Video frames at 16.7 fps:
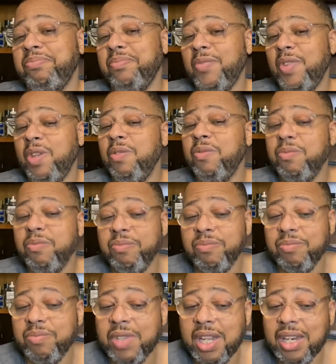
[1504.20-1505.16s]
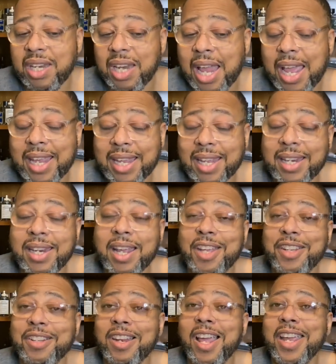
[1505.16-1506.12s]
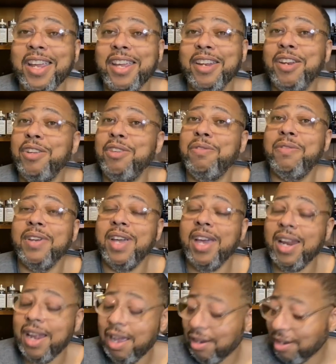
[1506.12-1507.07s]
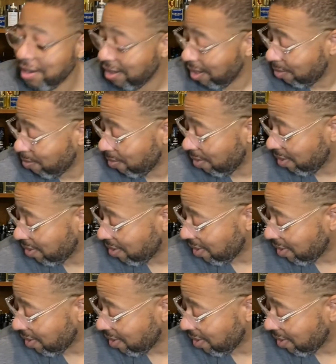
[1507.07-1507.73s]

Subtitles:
you didn't like and now you like it or you forgot how good it was.